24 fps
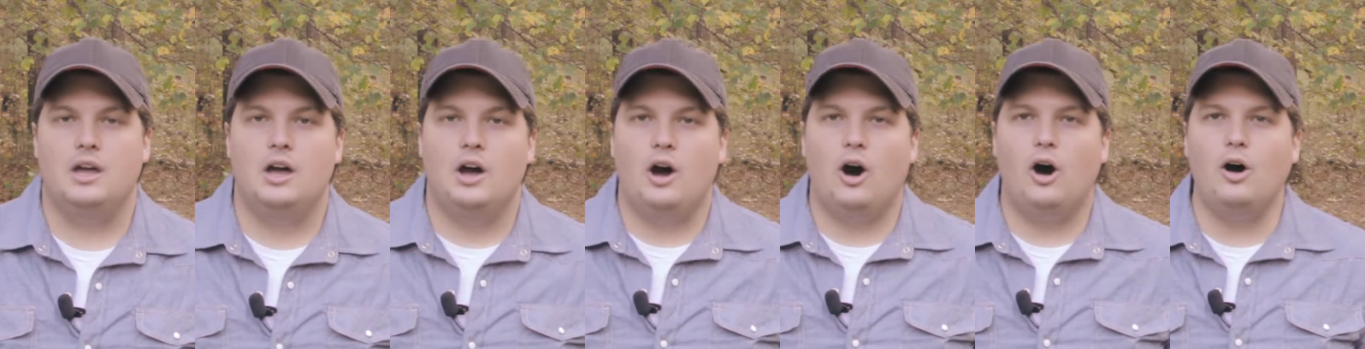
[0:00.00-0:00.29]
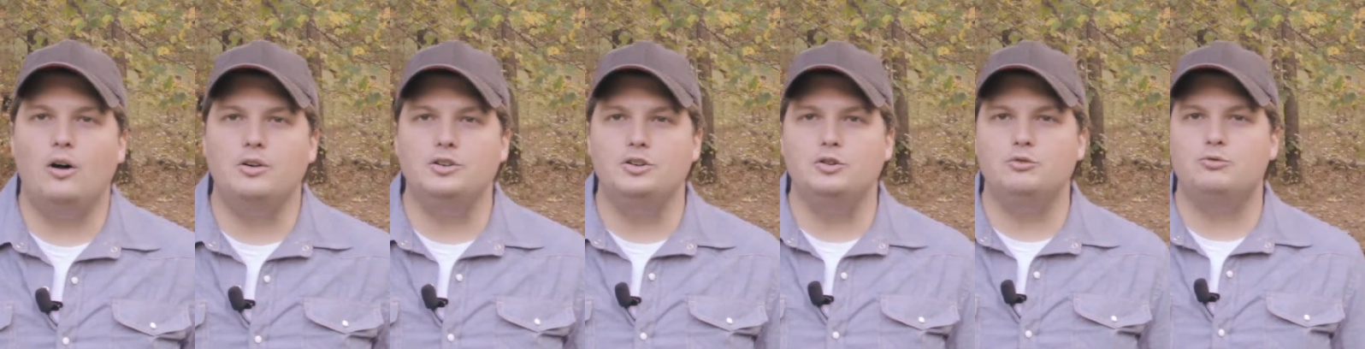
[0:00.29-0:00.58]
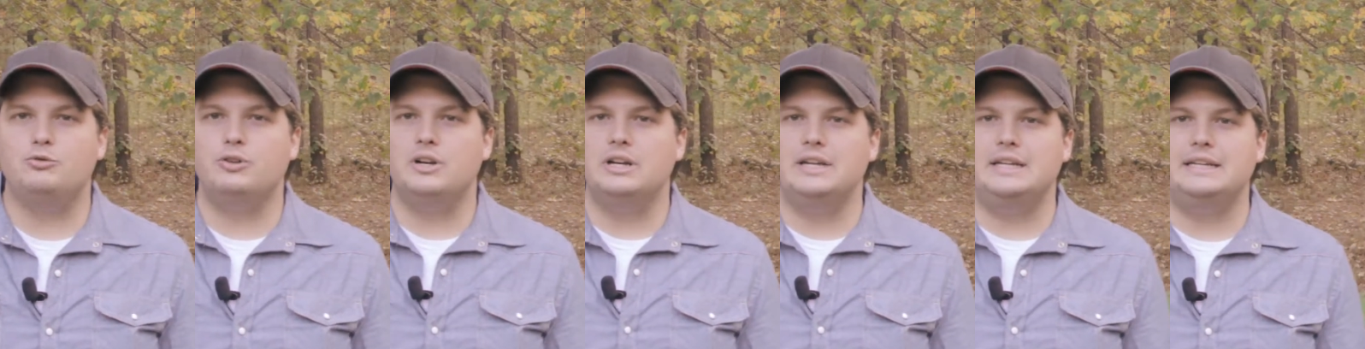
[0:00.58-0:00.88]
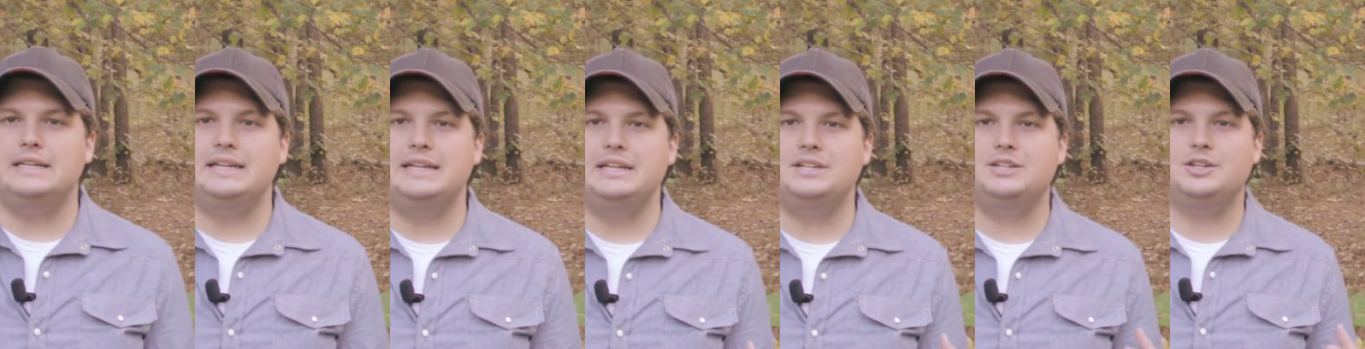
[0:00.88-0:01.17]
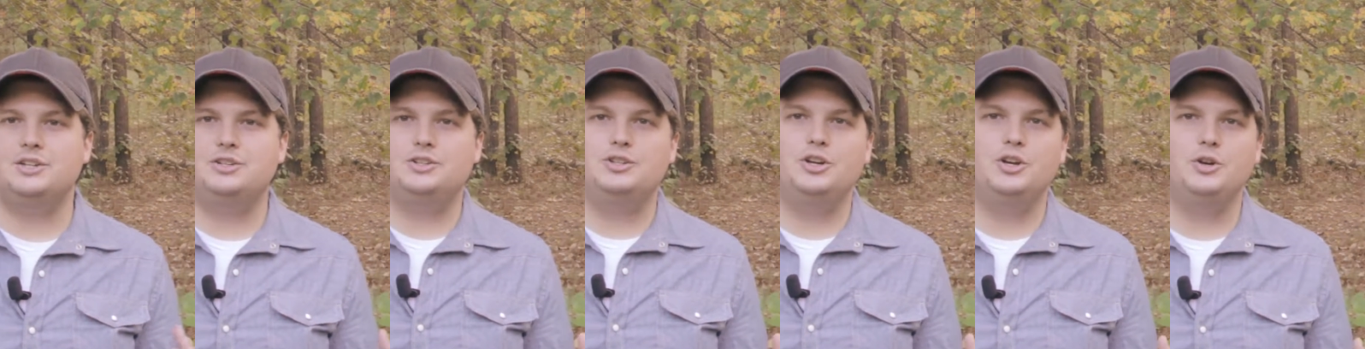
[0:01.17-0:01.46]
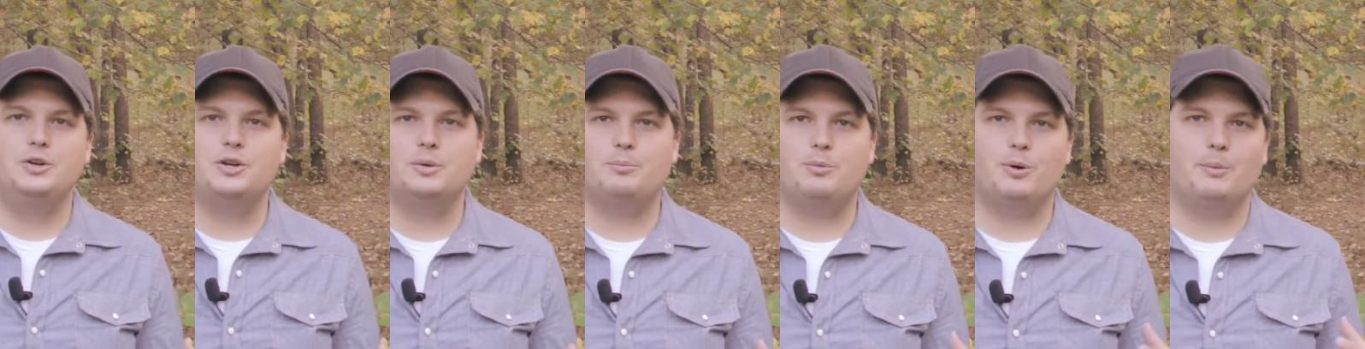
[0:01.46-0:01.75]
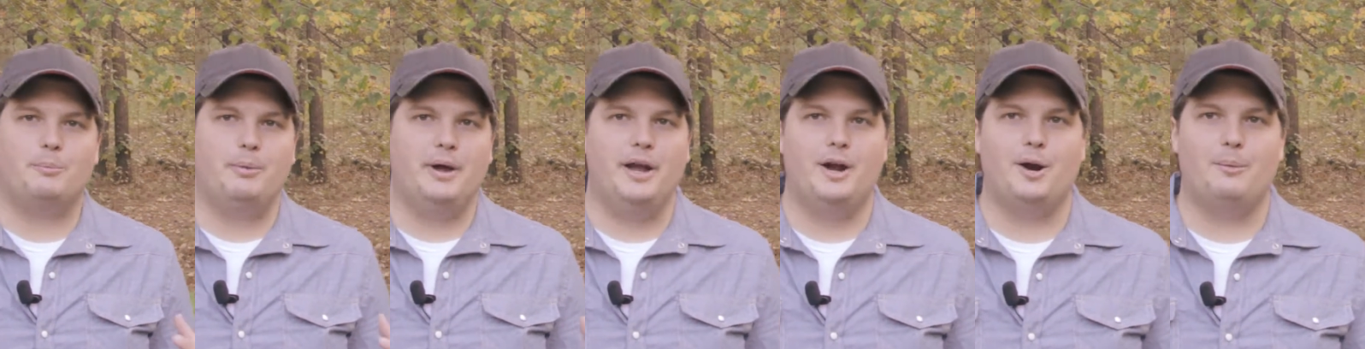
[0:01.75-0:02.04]
All you really need to do to
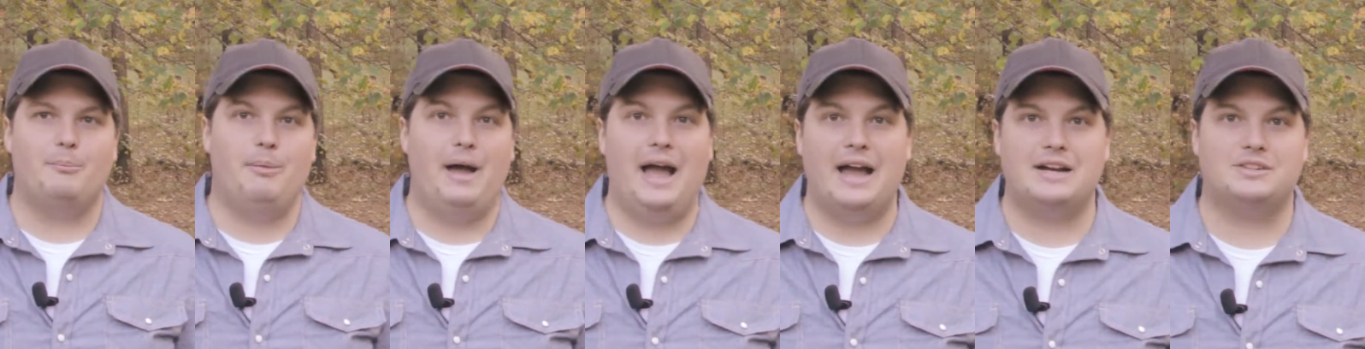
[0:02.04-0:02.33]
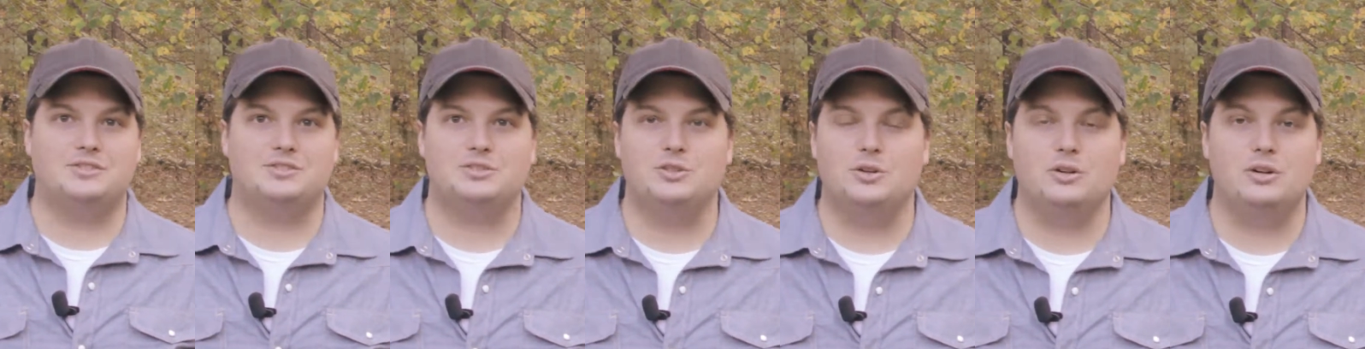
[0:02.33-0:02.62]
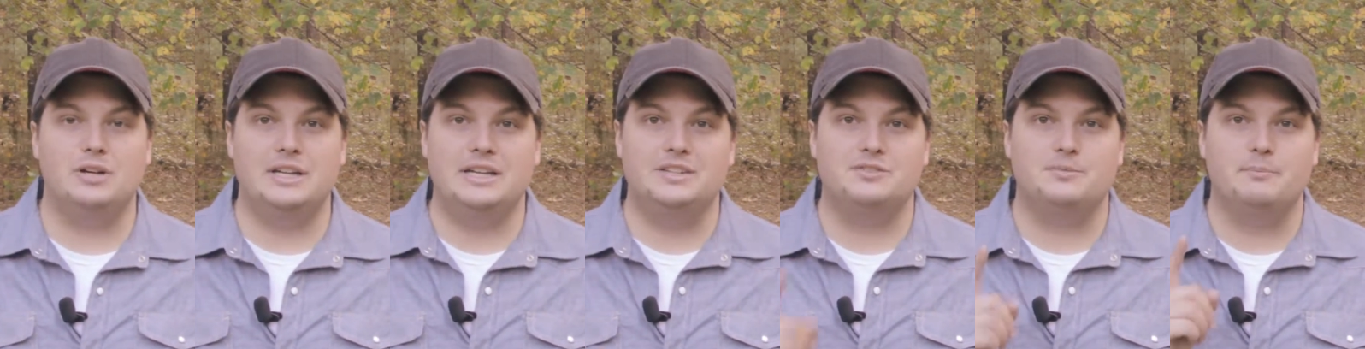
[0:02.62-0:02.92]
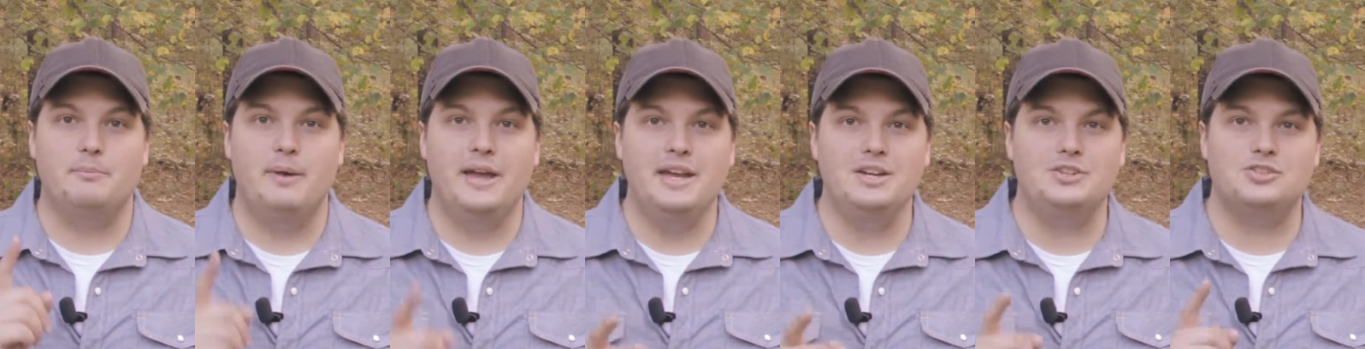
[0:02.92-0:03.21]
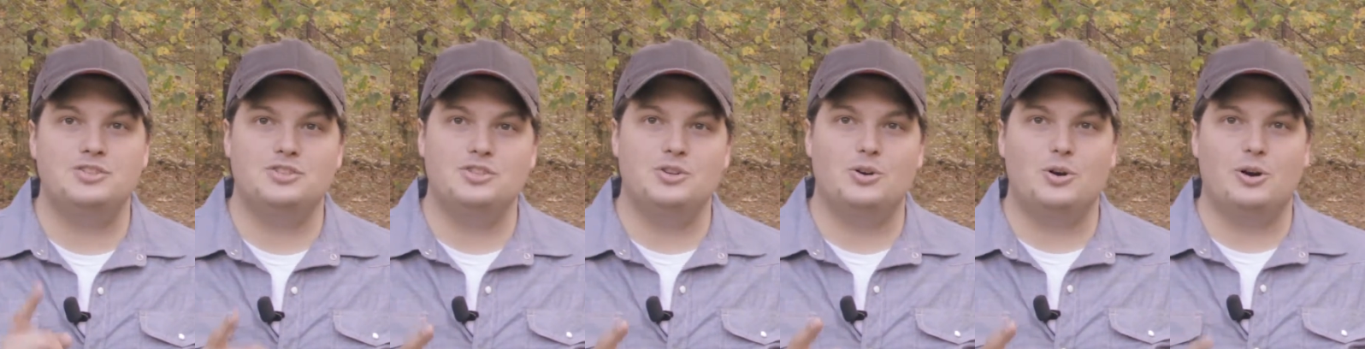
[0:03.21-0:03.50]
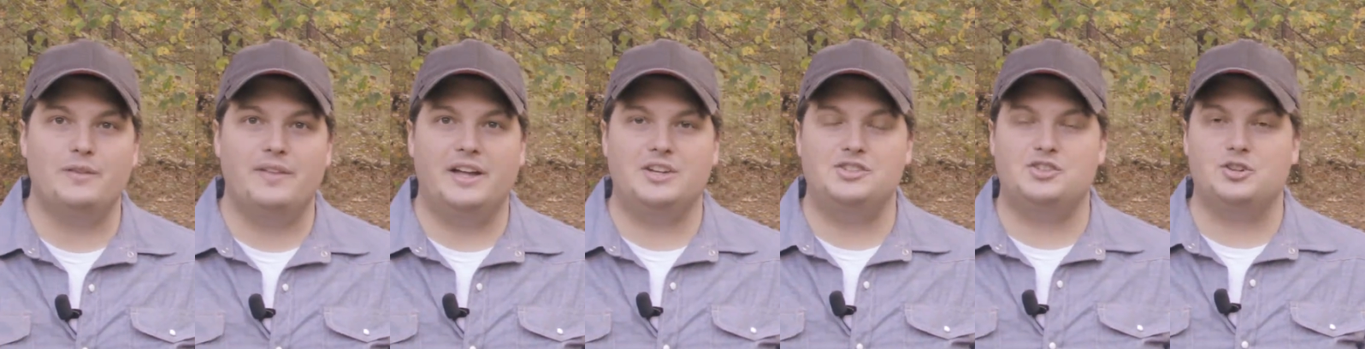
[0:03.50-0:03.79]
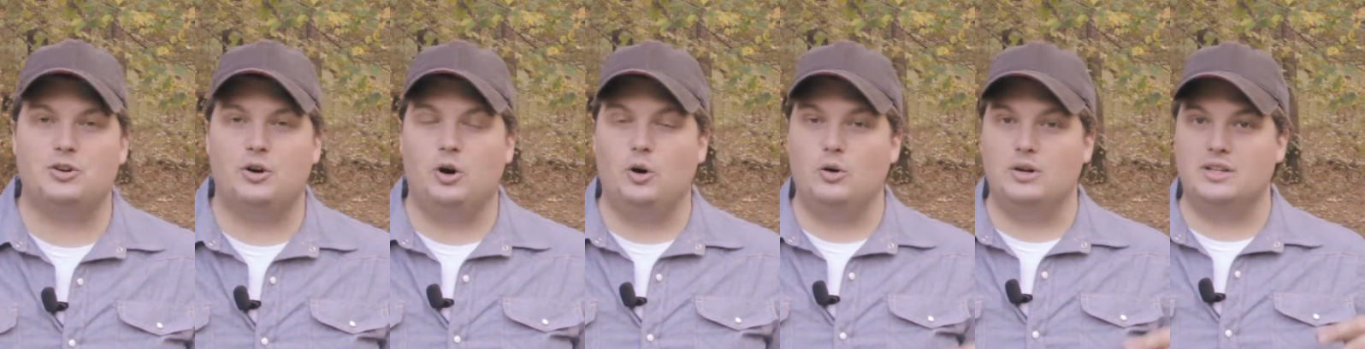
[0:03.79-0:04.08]
prepare back soil is make sure that
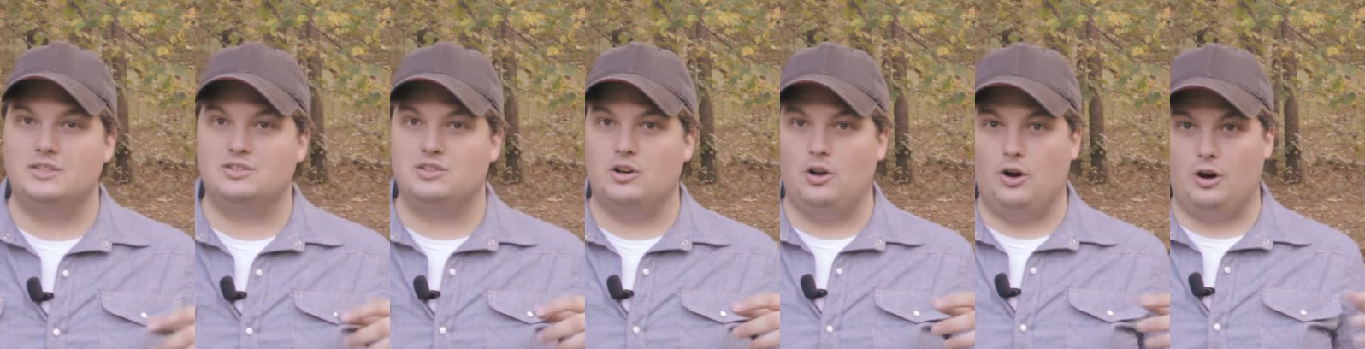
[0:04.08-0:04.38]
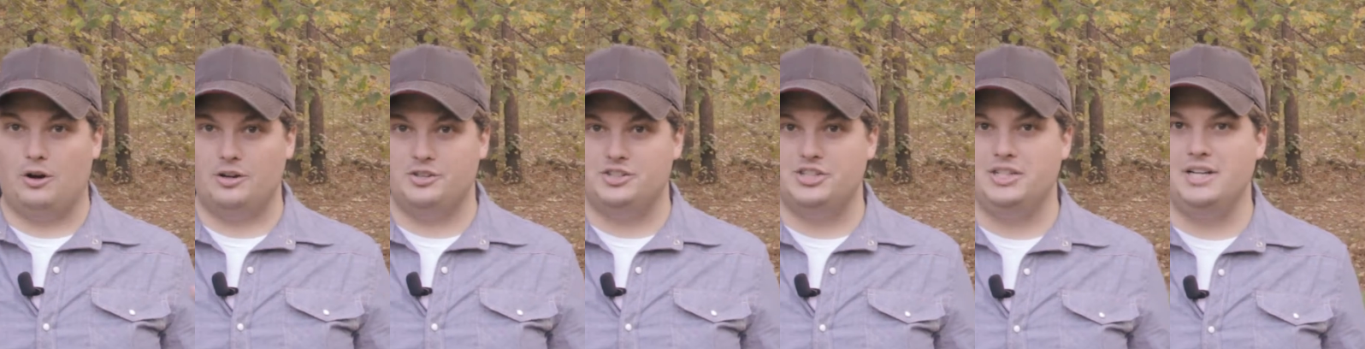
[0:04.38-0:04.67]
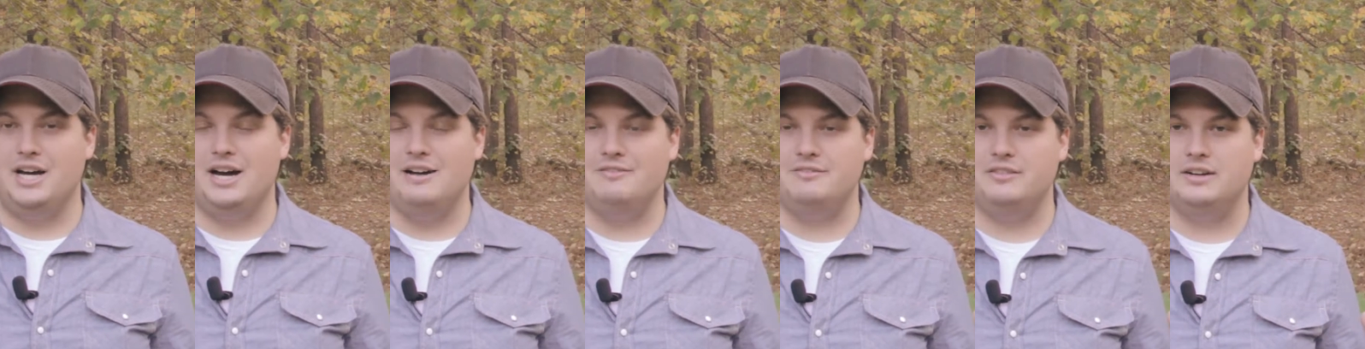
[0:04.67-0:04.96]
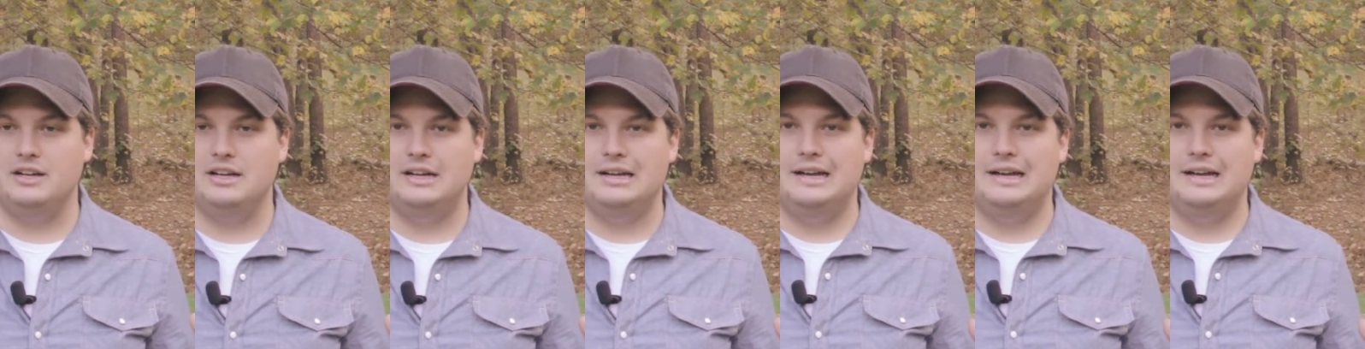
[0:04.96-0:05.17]
your hole is large enough